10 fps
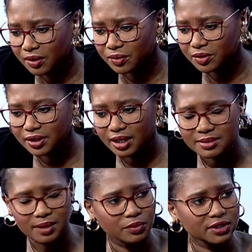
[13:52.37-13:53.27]
whether it
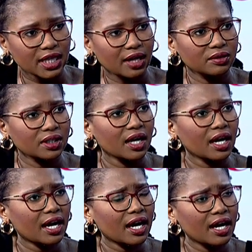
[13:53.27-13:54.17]
comes up or down.
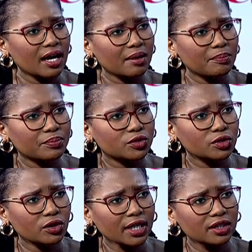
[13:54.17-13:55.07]
Do
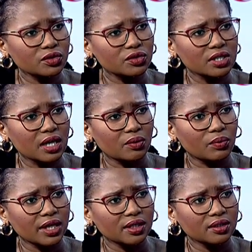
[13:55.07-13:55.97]
you look at those,
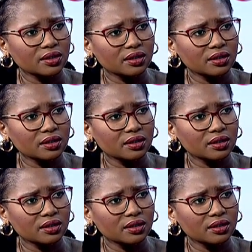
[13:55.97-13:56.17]
Wayne?